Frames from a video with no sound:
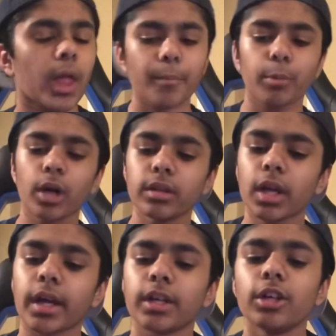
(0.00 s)
But
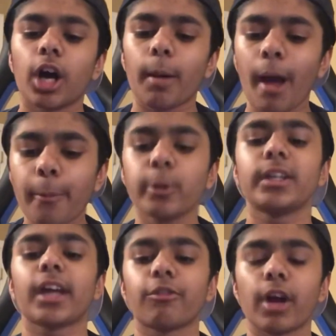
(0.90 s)
okay, I'm happy to
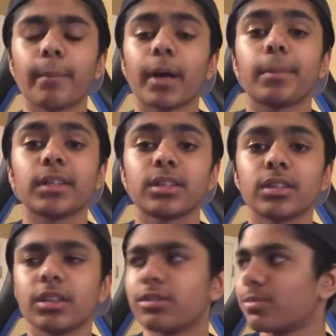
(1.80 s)
get right back, because,
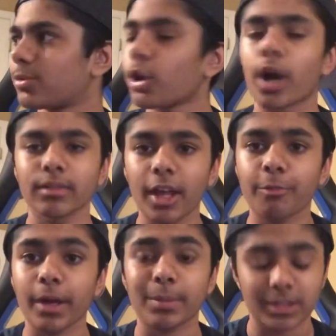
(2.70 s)
sorry, left
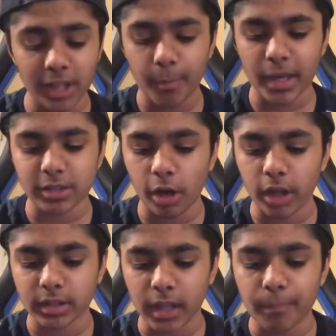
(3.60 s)
back, because left backs are hard
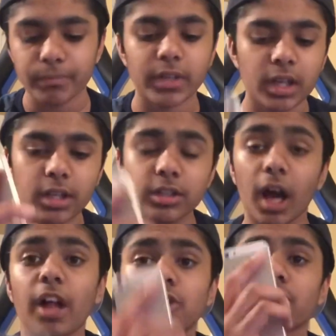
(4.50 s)
to get.
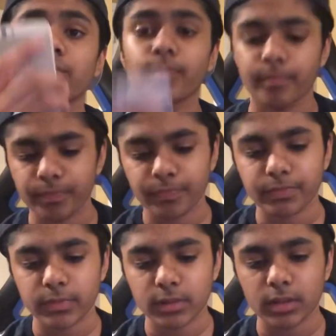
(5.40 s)
Dutch,
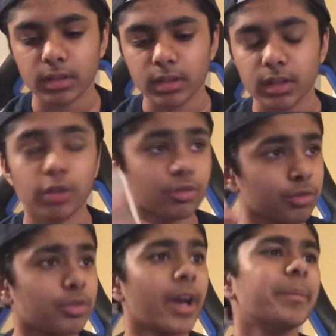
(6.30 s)

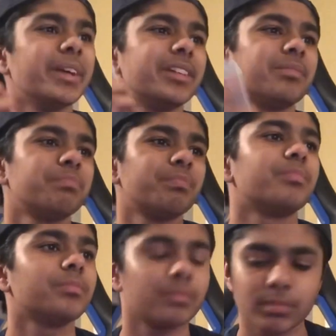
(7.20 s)
right mid,
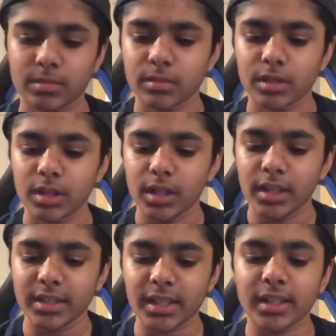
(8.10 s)

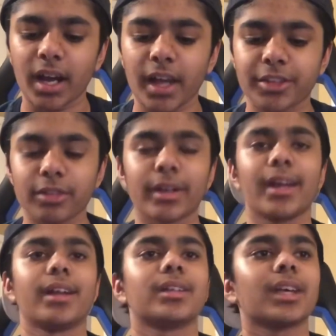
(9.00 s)
he's at 93
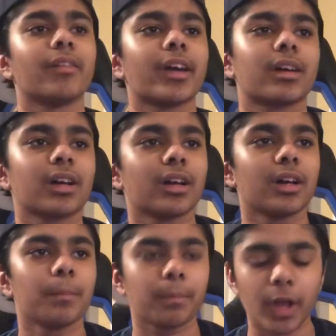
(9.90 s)
rated, it's that like,
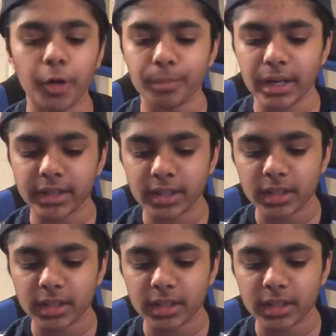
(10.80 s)
guy with brown hair.